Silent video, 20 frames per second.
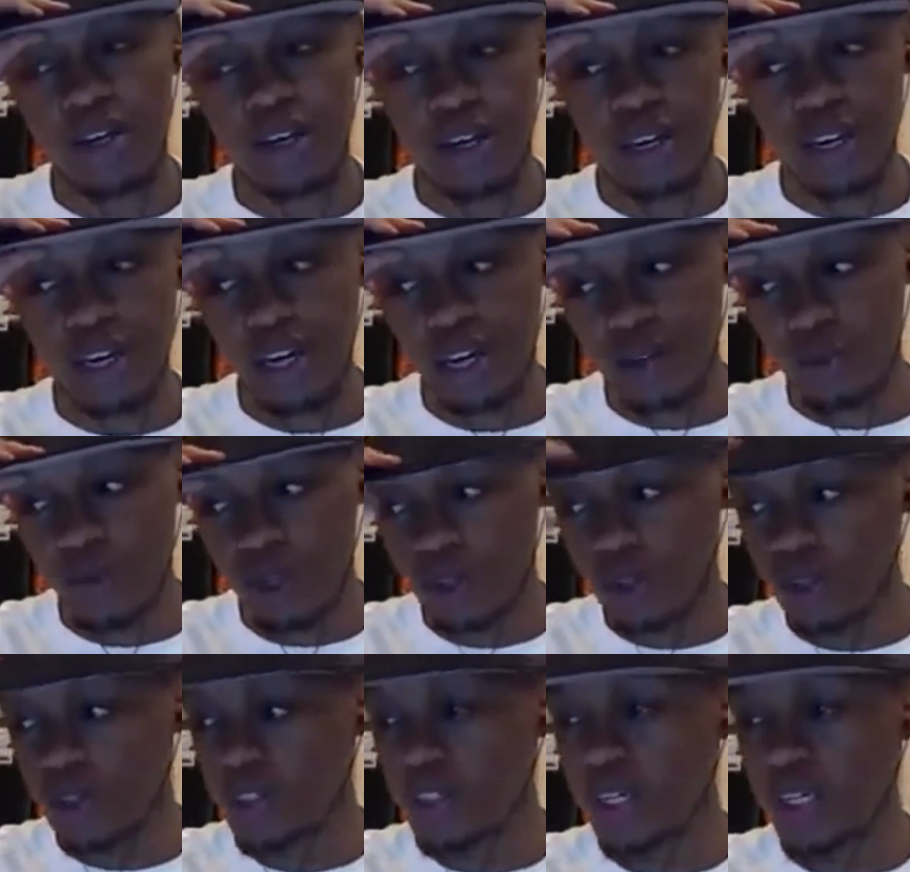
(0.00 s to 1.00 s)
Again, we
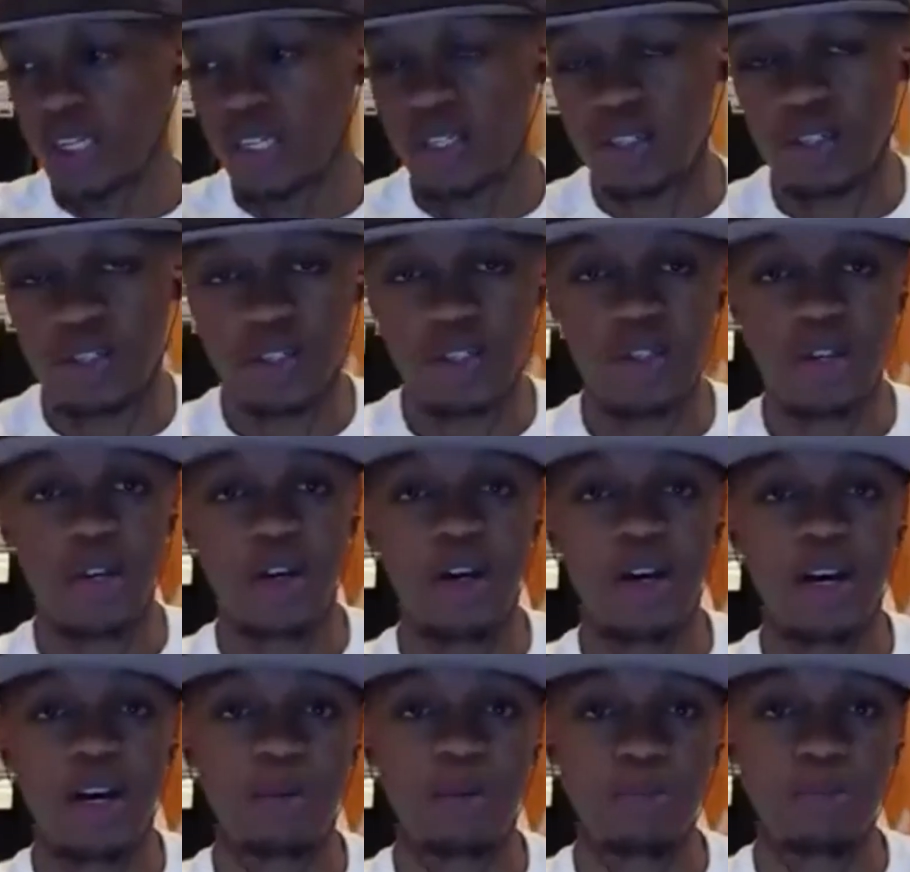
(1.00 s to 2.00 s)
always say this.
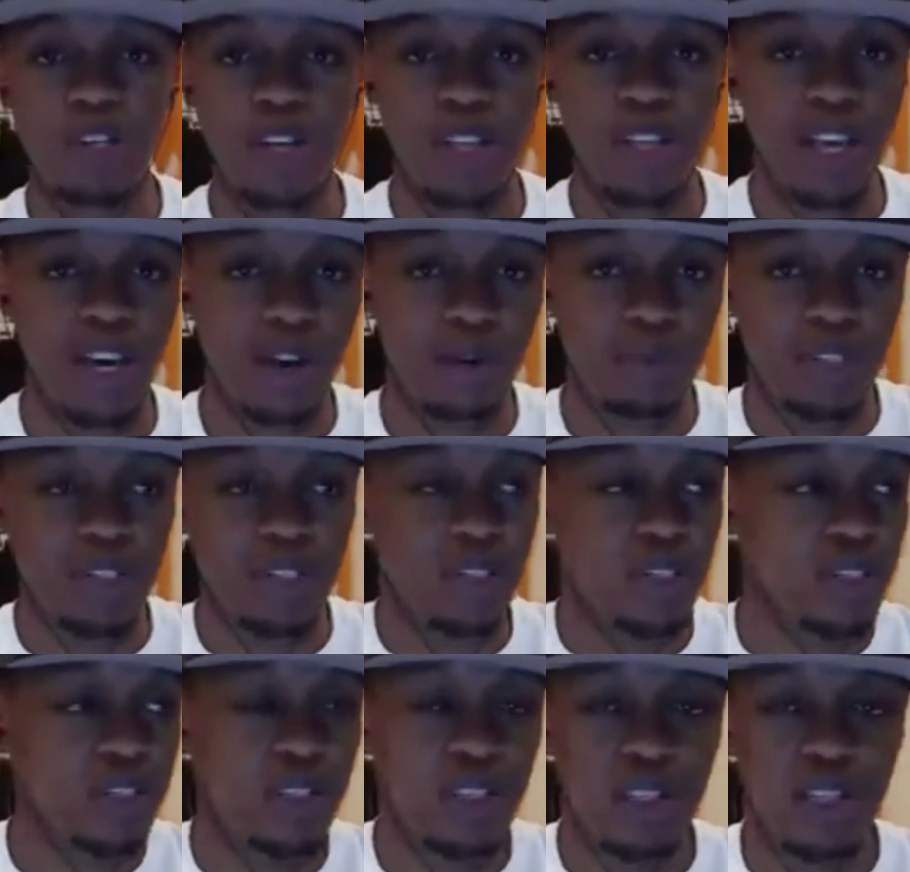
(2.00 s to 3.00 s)
Southampton
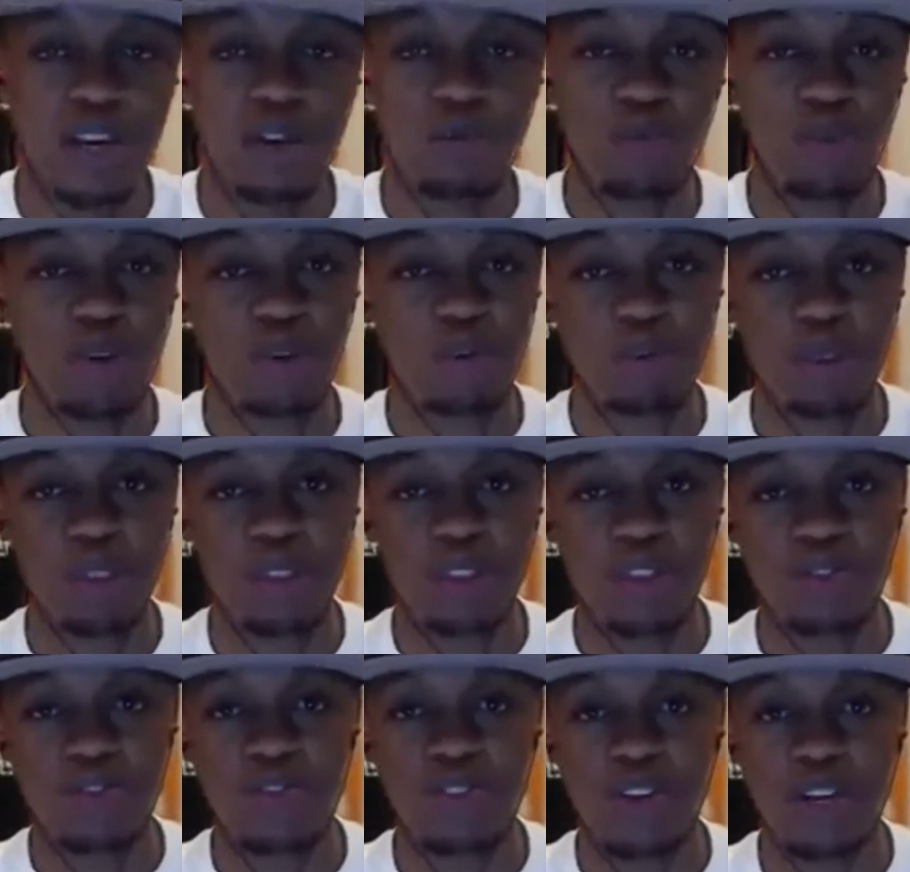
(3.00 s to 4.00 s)
is in that
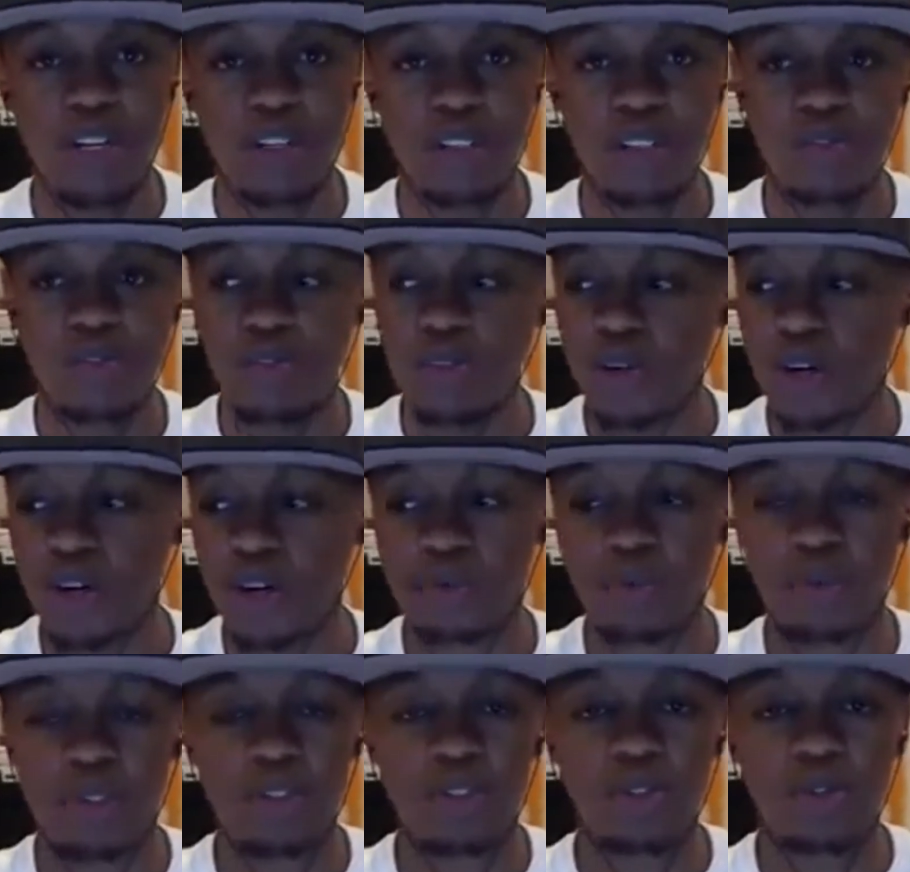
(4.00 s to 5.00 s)
rebuilding phase. They've kind of
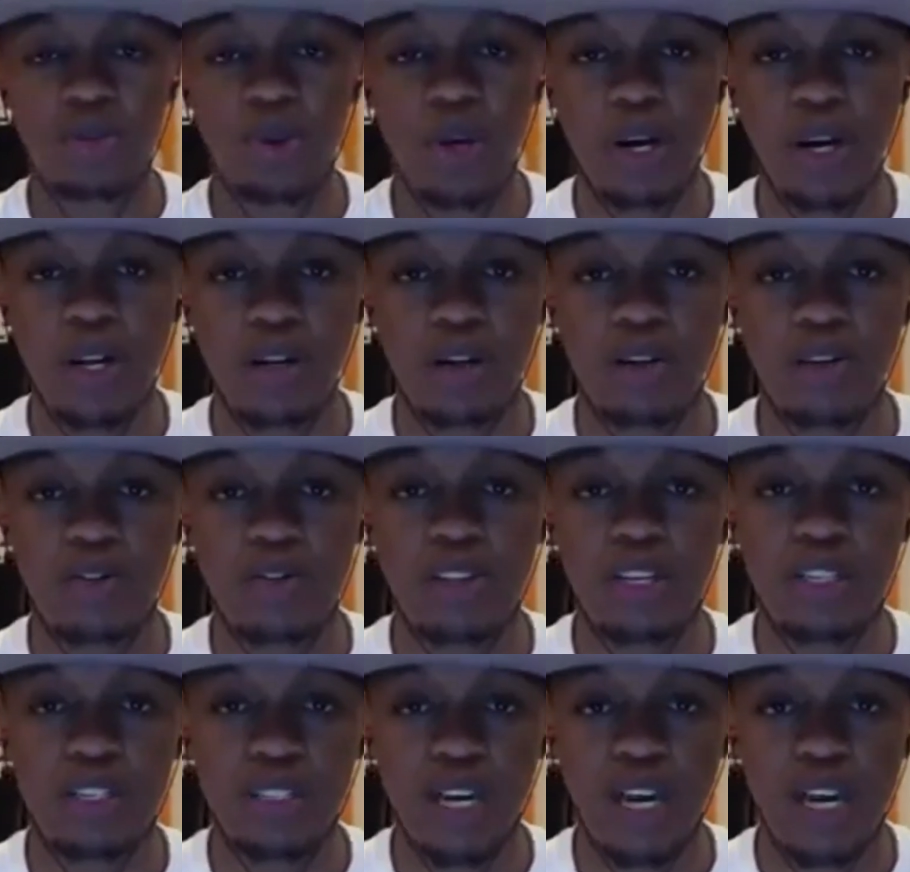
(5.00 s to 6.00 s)
been drained of
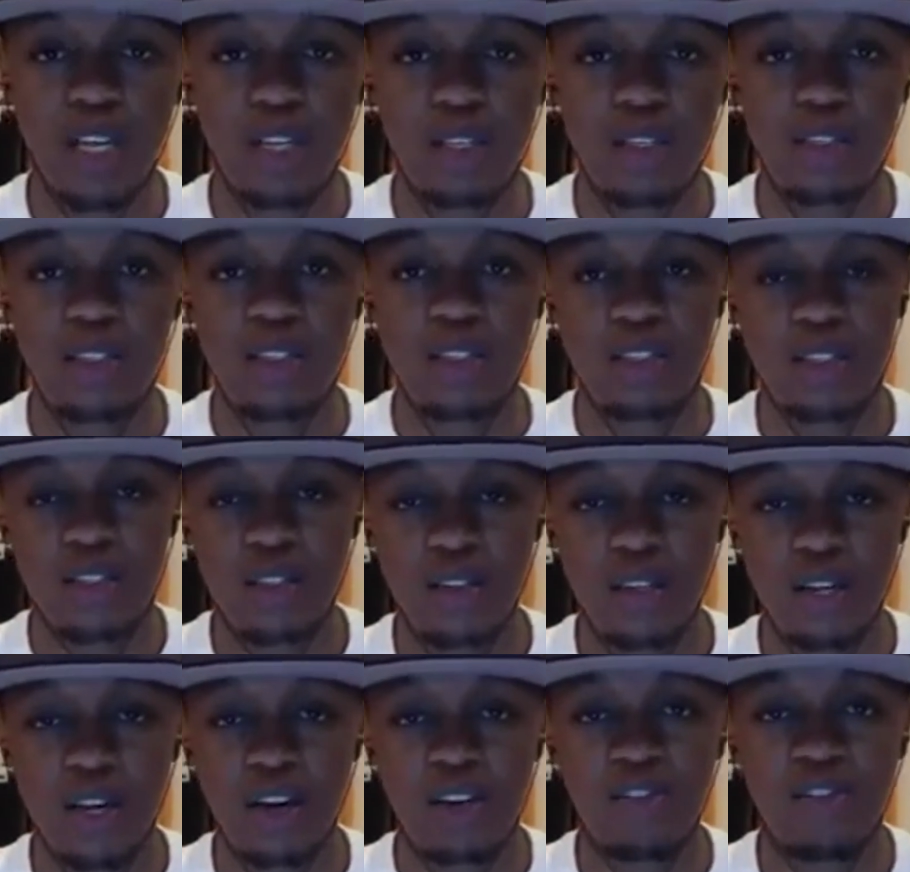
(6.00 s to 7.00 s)
their talent. They still
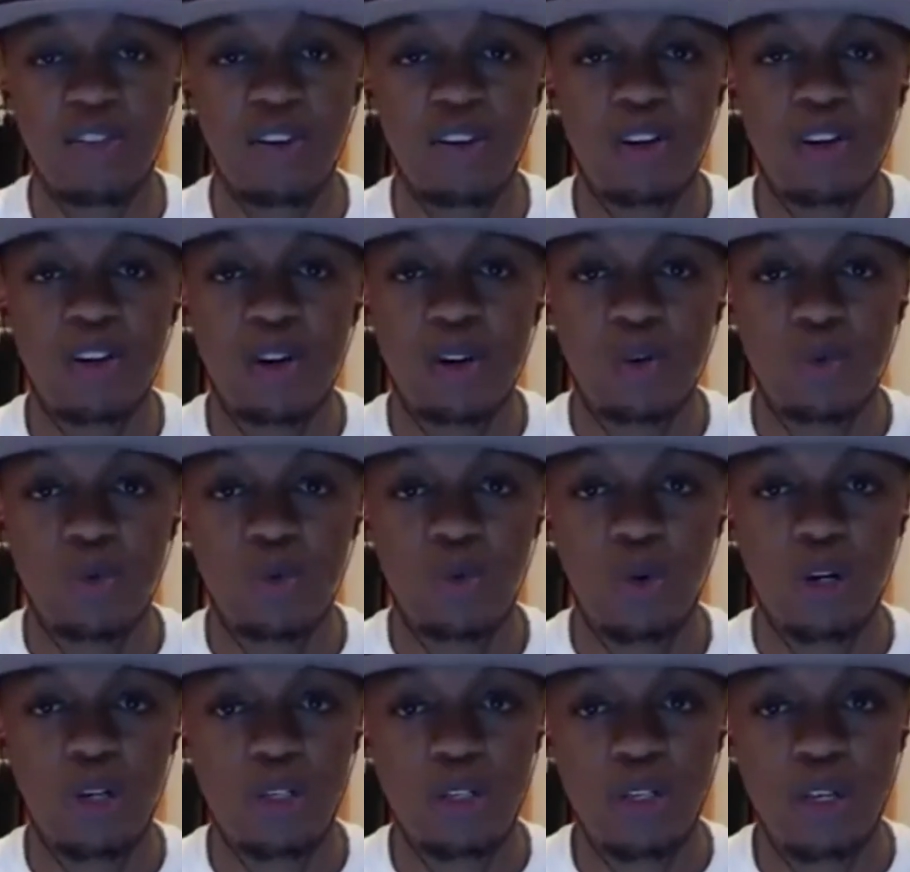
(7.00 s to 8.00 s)
have
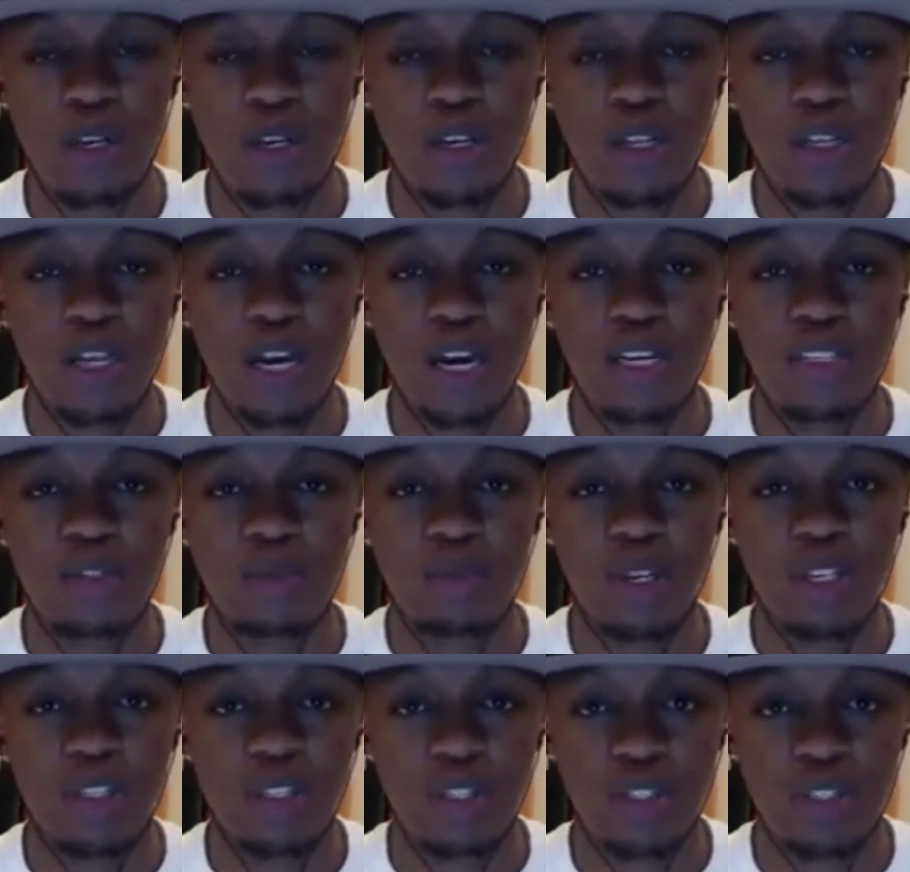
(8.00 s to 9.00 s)
one last
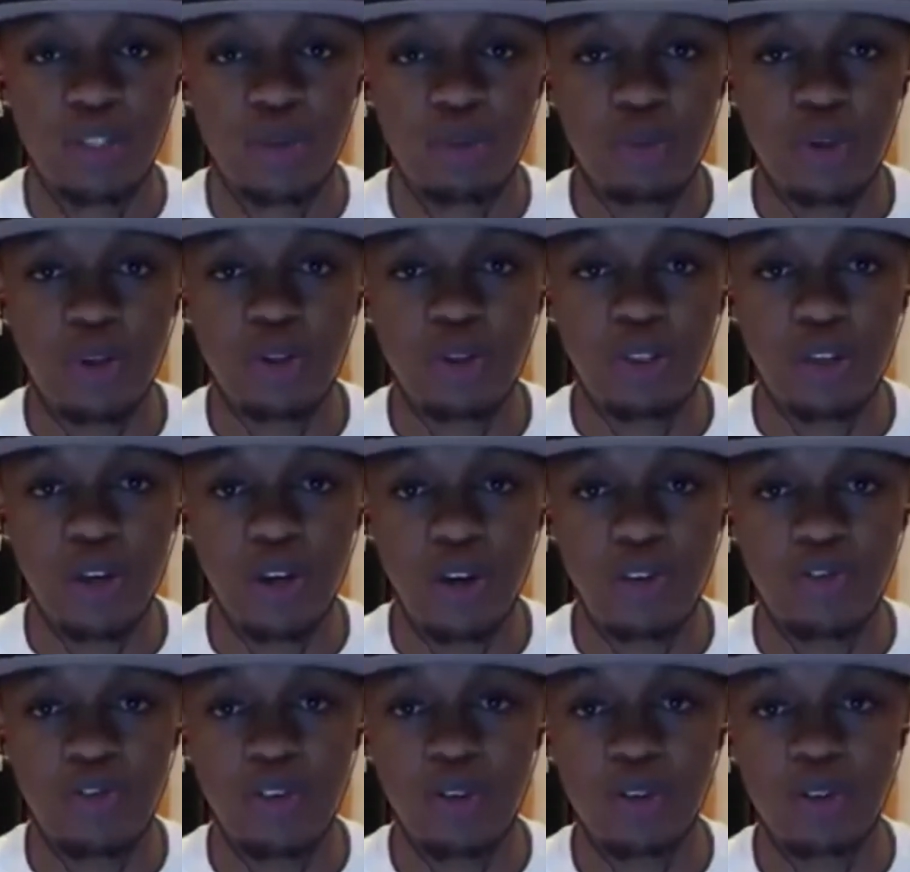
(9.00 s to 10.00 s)
major chip holding
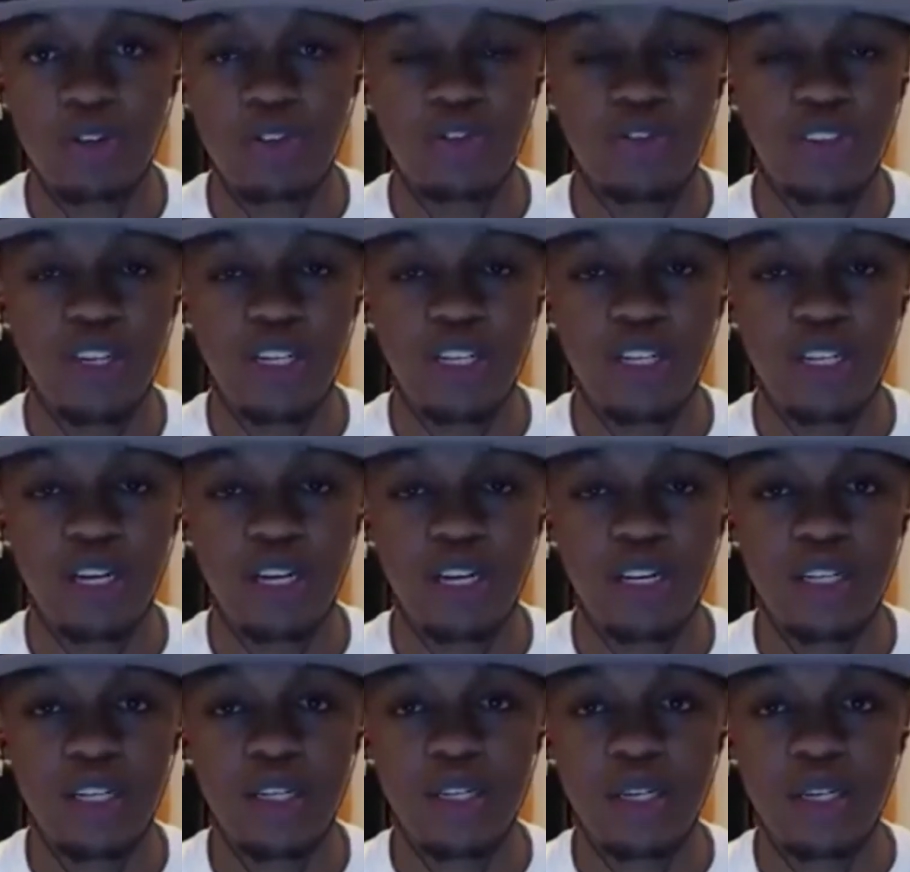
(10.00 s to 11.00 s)
on, Virgil van
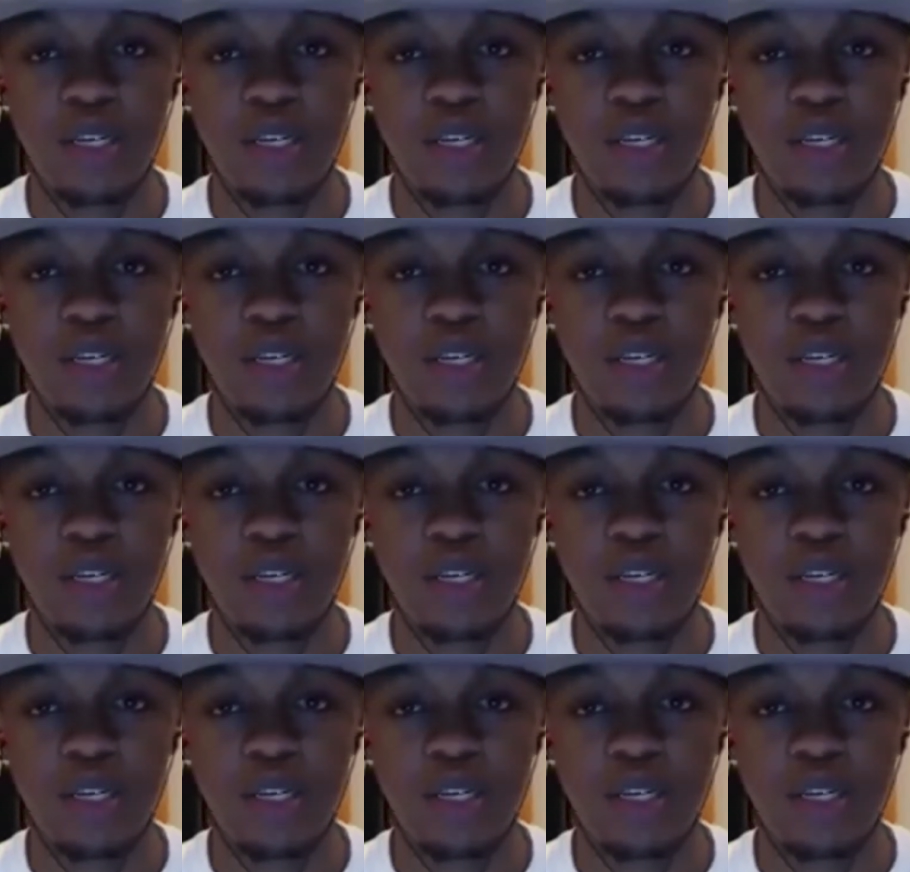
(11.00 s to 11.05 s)
Dijk.